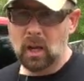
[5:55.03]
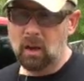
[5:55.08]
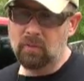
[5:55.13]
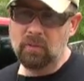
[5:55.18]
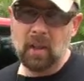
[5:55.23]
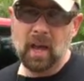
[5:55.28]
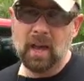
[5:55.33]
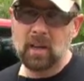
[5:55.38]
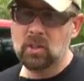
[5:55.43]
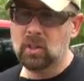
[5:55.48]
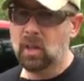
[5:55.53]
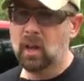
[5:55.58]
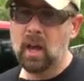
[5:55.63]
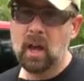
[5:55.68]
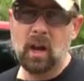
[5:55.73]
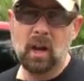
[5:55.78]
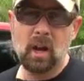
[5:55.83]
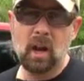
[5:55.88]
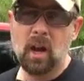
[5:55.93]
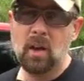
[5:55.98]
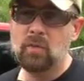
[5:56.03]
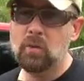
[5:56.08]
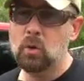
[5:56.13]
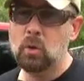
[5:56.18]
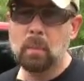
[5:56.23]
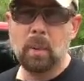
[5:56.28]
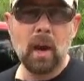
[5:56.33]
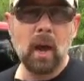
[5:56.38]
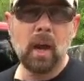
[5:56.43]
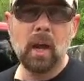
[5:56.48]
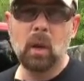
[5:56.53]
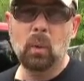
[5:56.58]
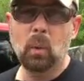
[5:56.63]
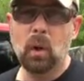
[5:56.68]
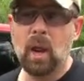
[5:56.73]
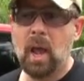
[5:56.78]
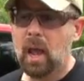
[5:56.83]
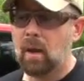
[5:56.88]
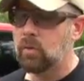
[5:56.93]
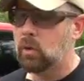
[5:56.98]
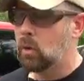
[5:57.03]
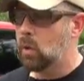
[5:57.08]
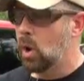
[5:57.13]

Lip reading: a flashlight, a knife in your pocket, what have